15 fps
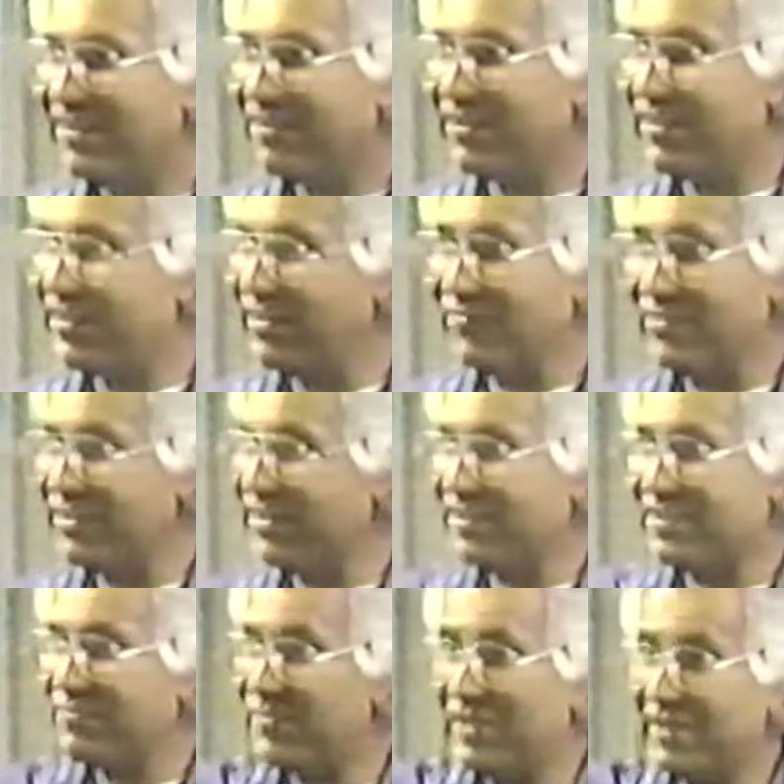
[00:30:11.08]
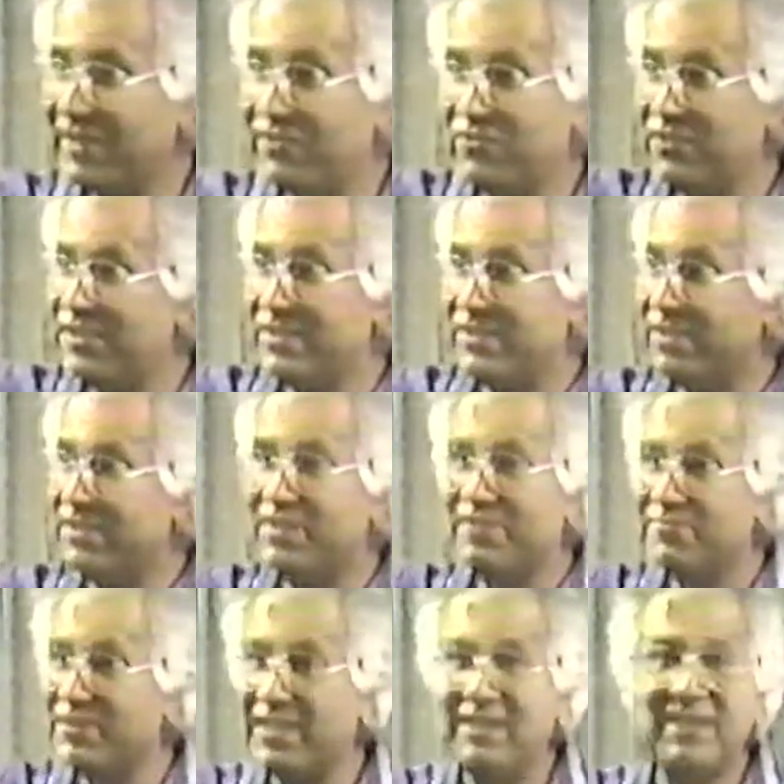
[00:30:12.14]
What difference does it make if Jesus
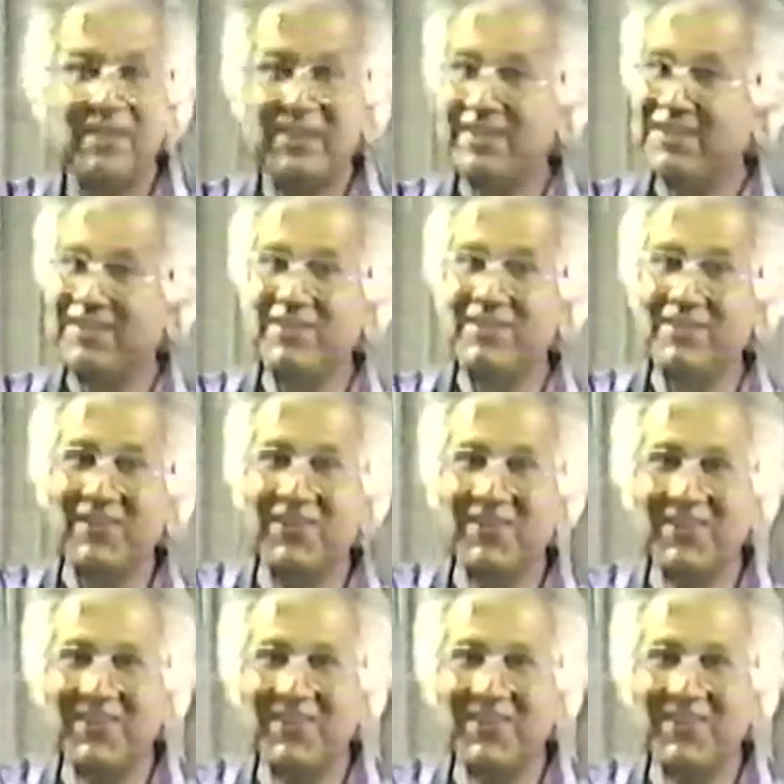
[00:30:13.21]
comes, you know,